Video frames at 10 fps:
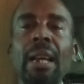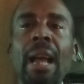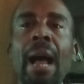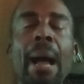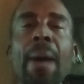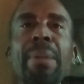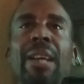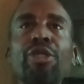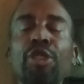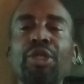I'm
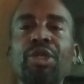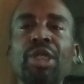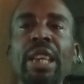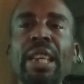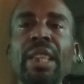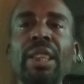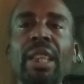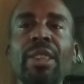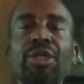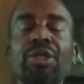not just saying
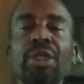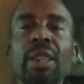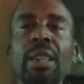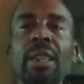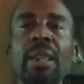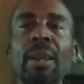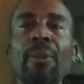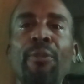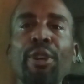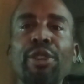this
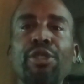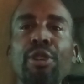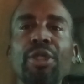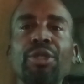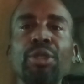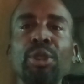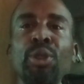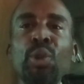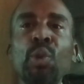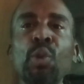for just
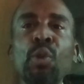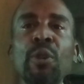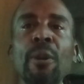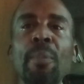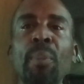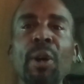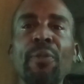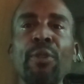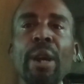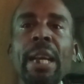you, but
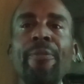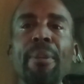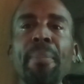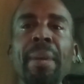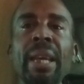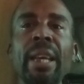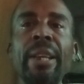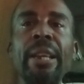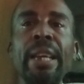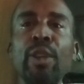for every
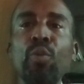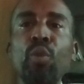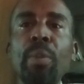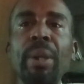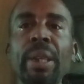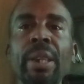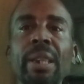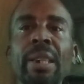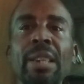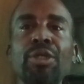man and woman
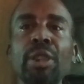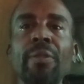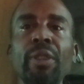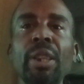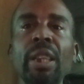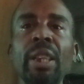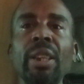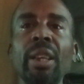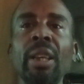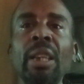that's serving in
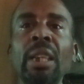the